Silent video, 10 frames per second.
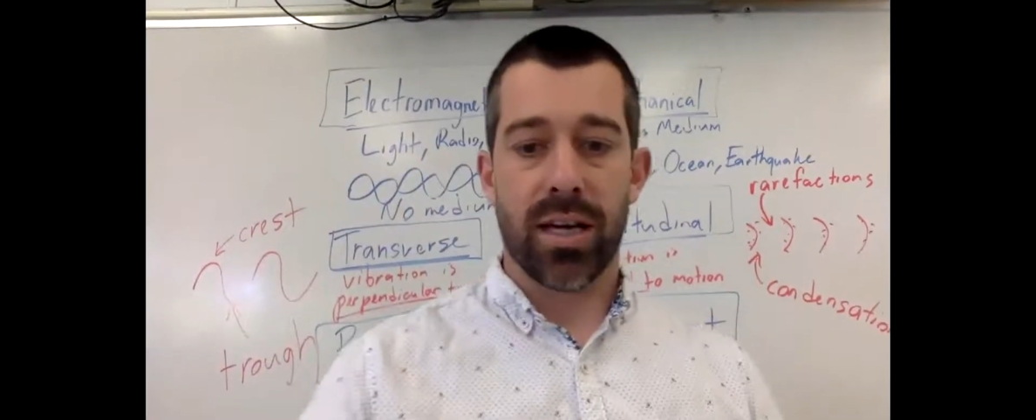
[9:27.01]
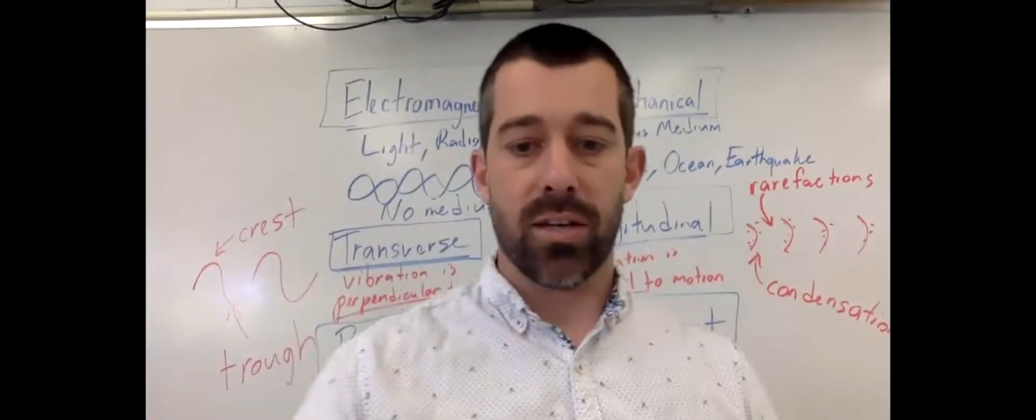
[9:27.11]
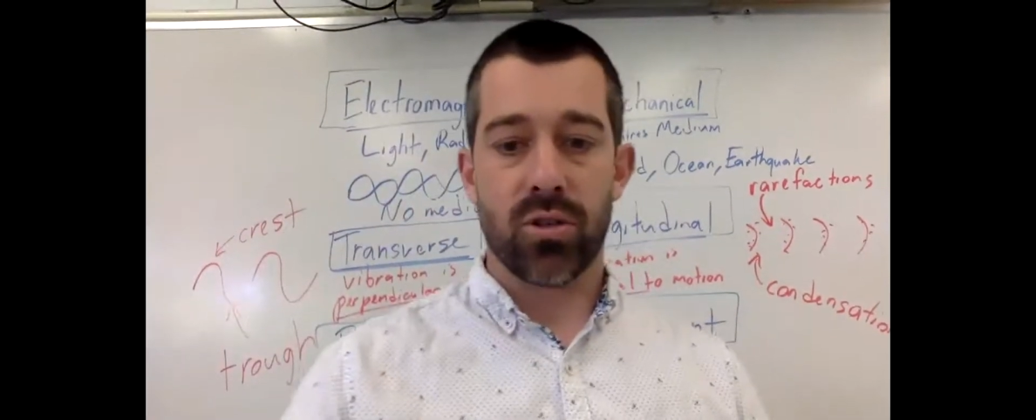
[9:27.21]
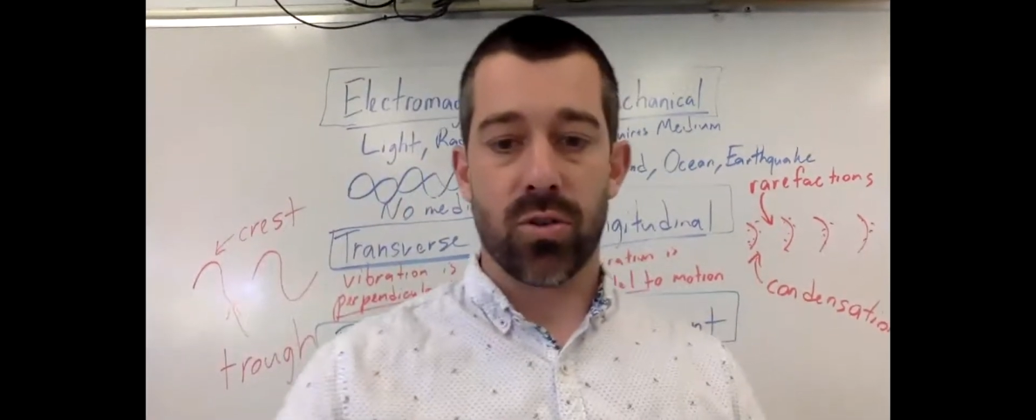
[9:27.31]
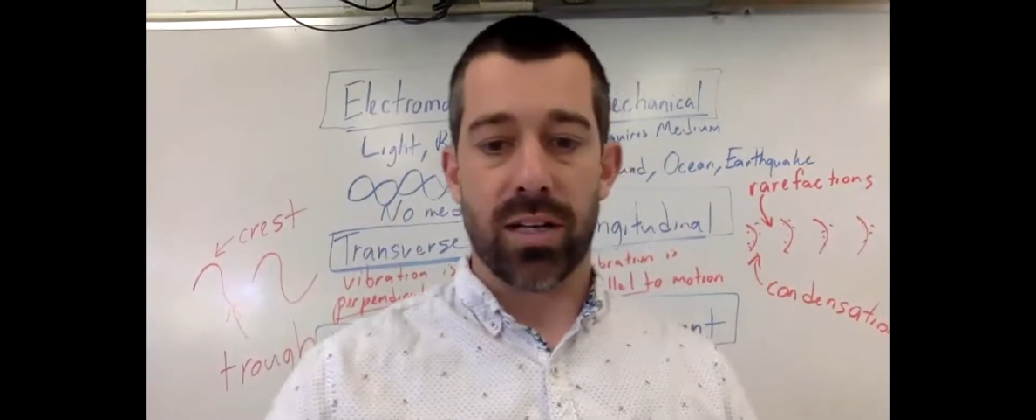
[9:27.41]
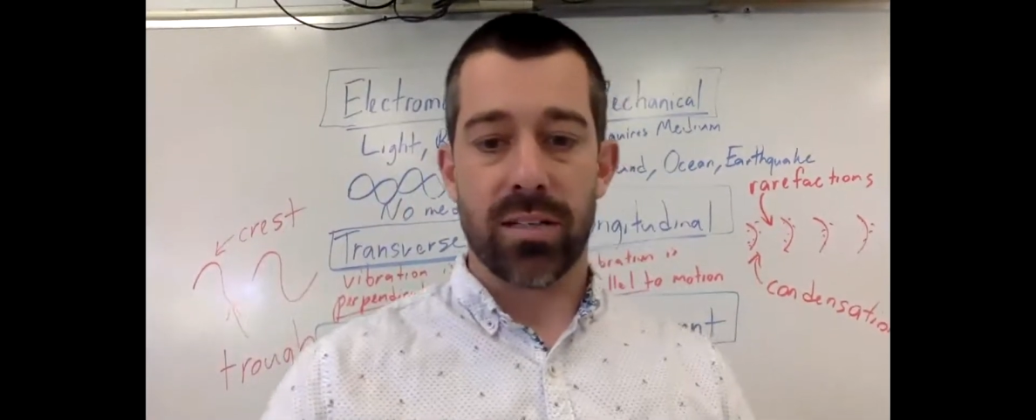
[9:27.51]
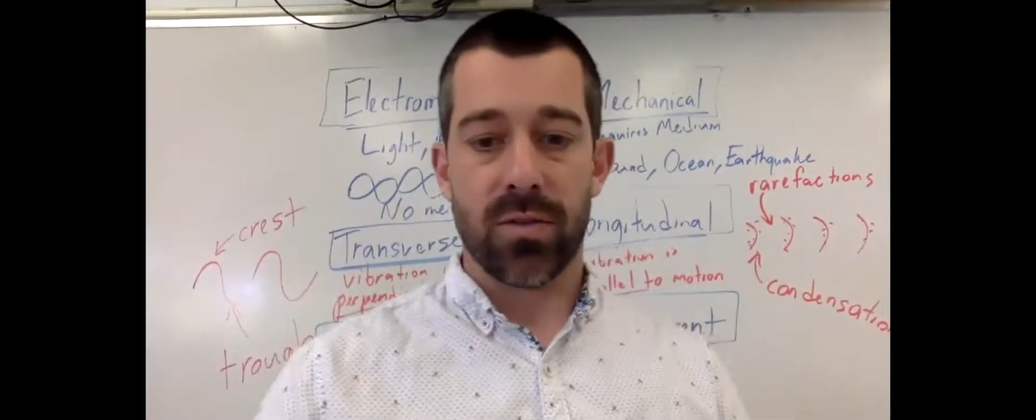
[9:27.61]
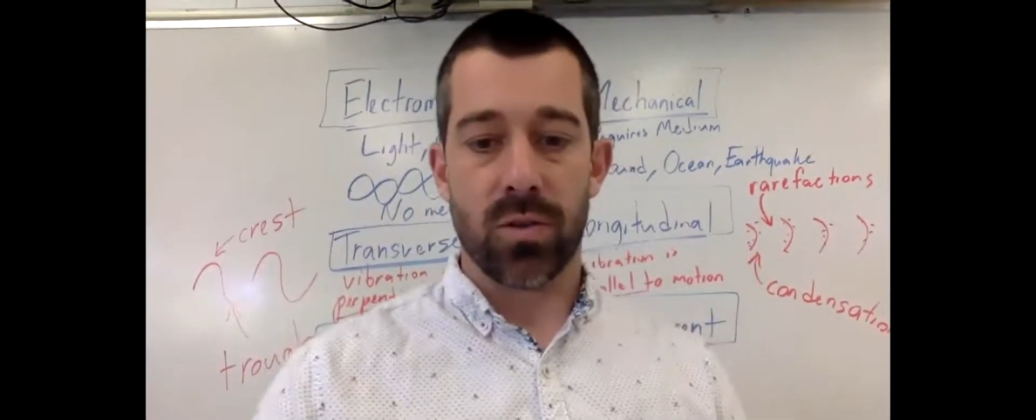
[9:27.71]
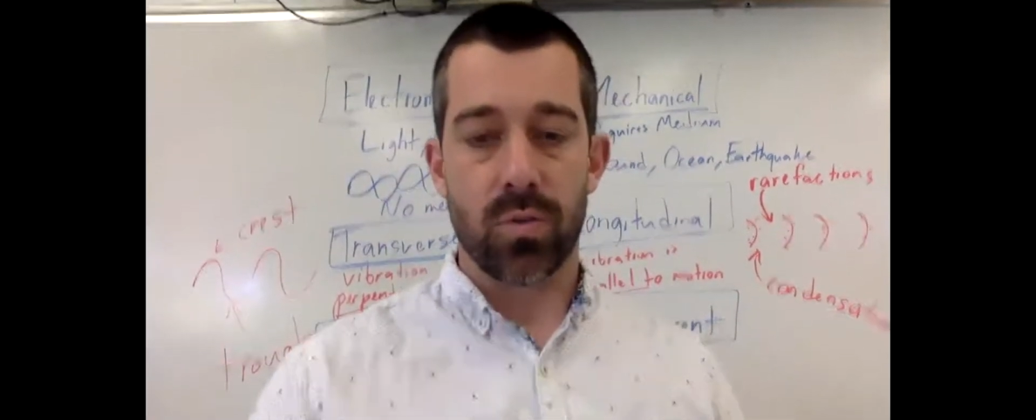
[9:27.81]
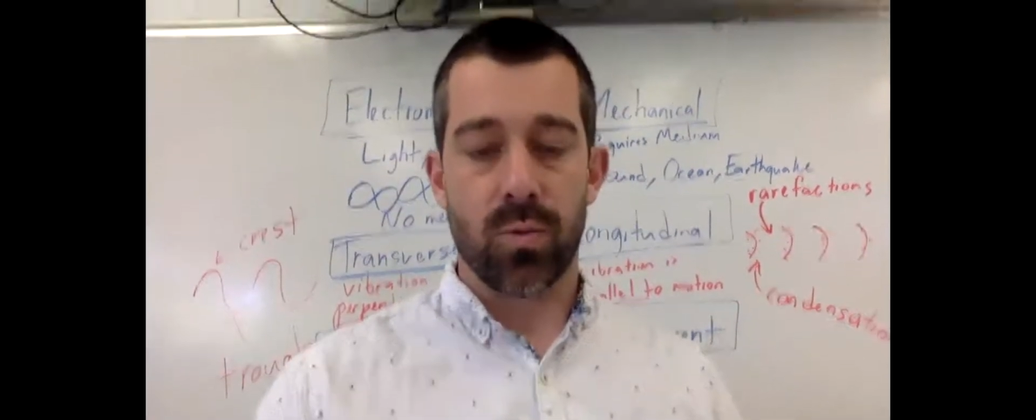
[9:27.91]
and
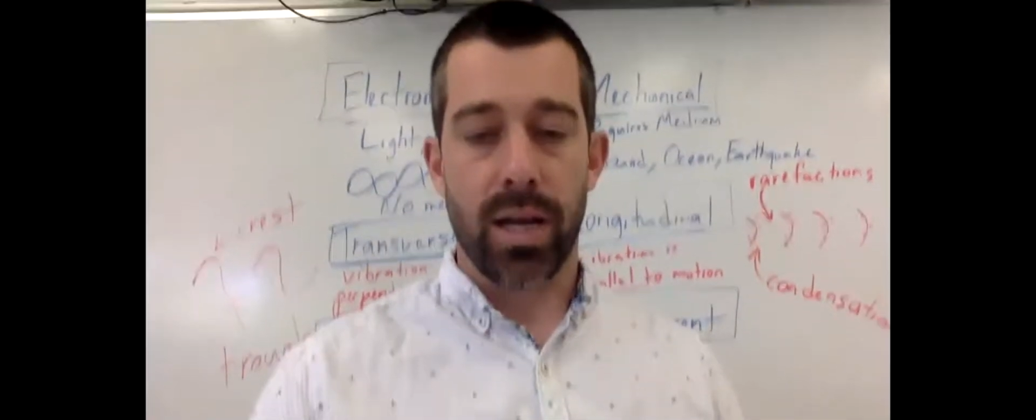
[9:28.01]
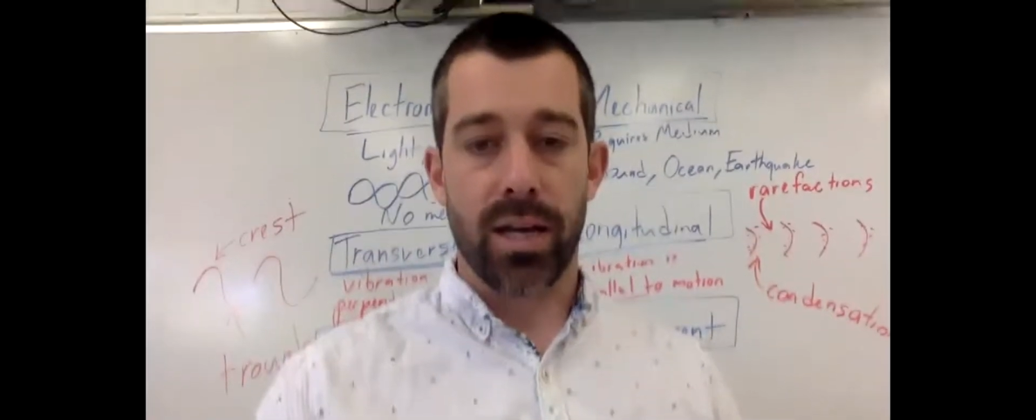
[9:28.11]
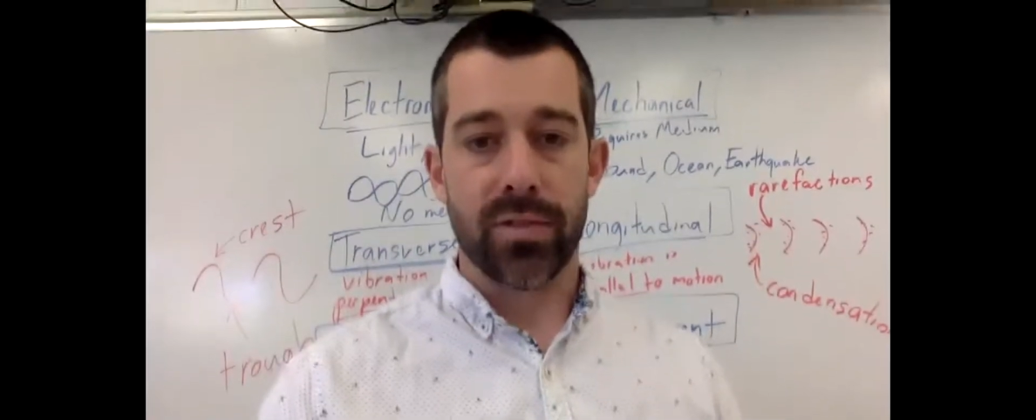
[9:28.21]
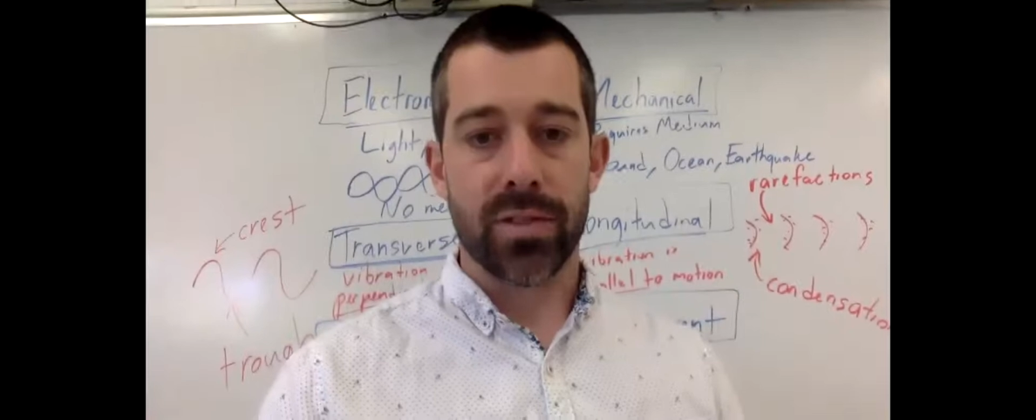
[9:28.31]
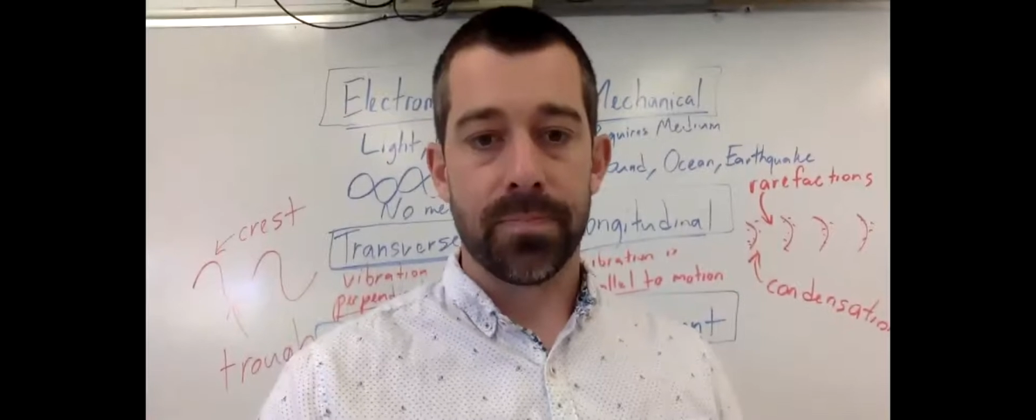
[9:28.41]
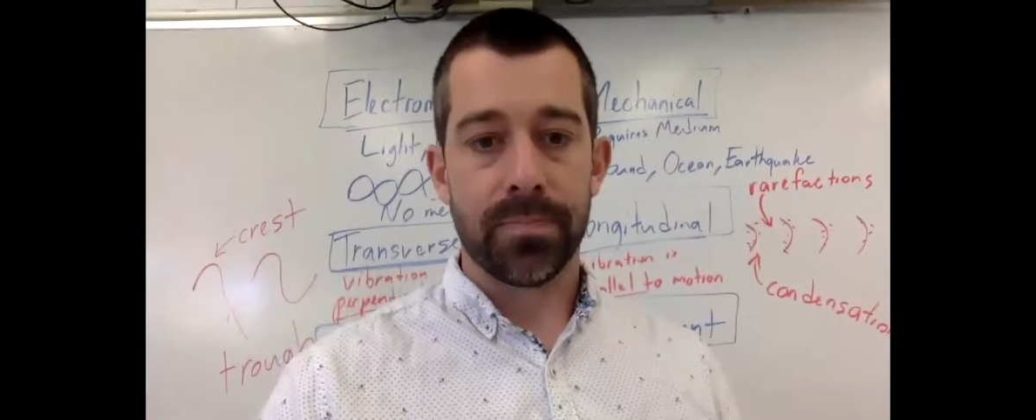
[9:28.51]
transverse waves.